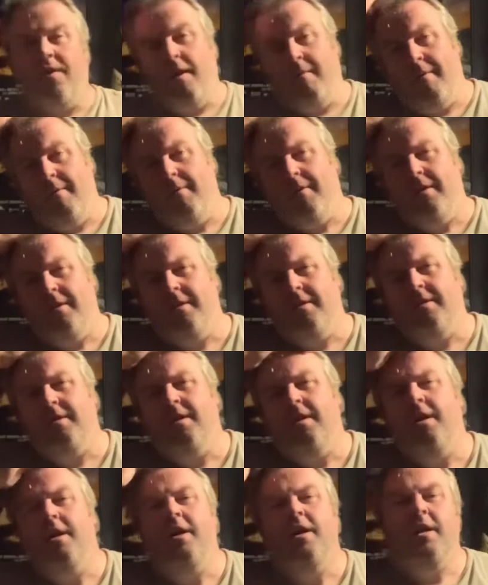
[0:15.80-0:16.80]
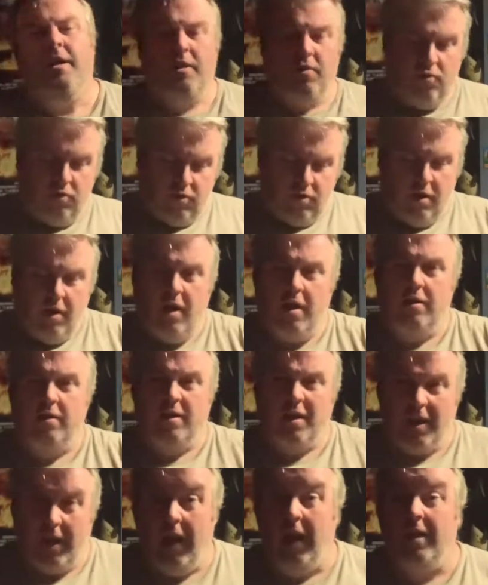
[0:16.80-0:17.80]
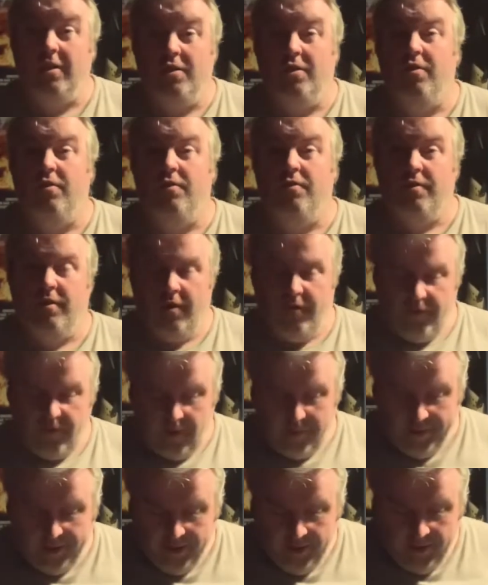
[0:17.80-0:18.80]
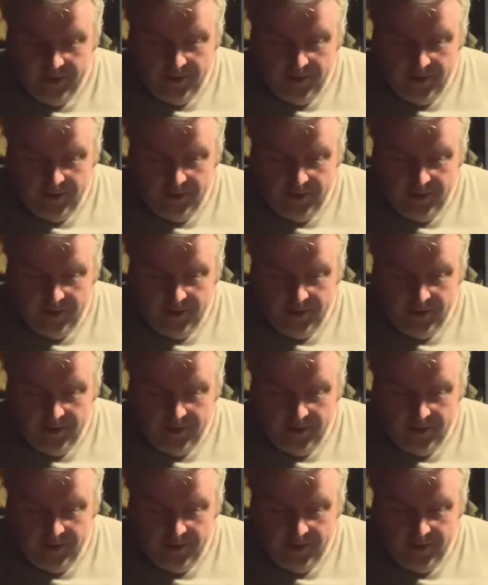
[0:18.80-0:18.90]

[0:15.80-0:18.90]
coming, but this was the last cluster of stuff coming.